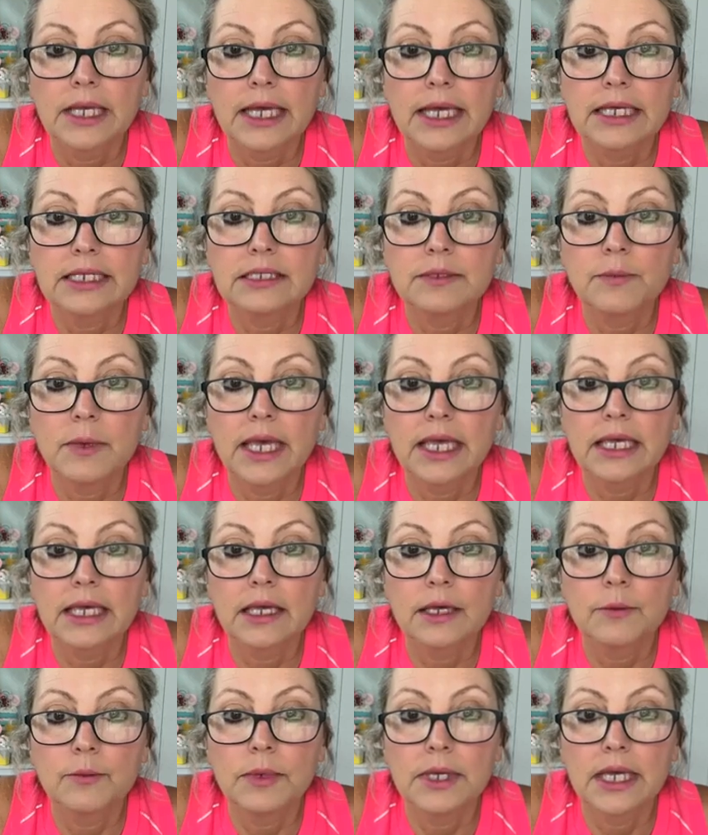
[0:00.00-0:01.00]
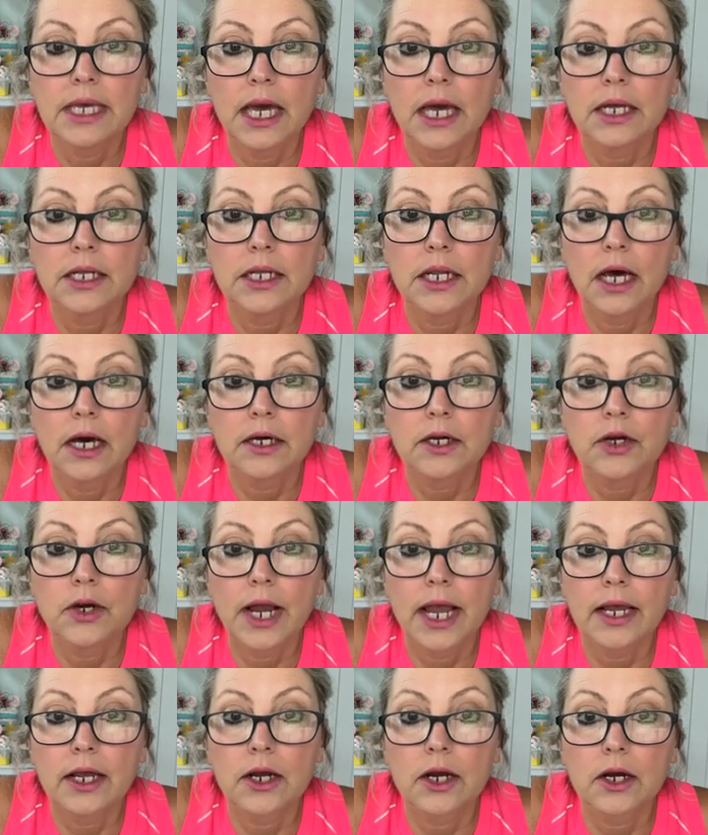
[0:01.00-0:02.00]
Debbie is making me a
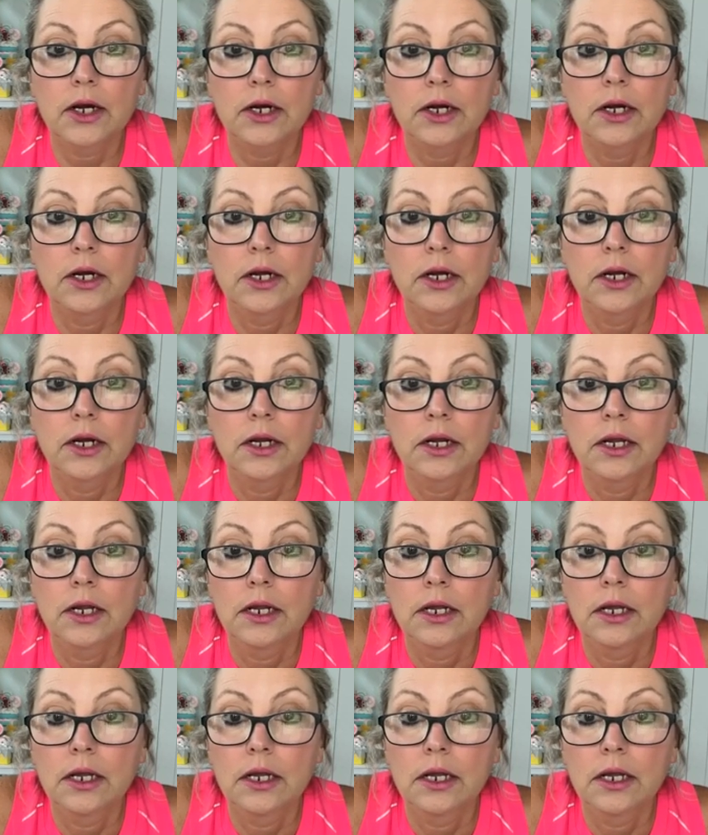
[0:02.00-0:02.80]
nutcracker.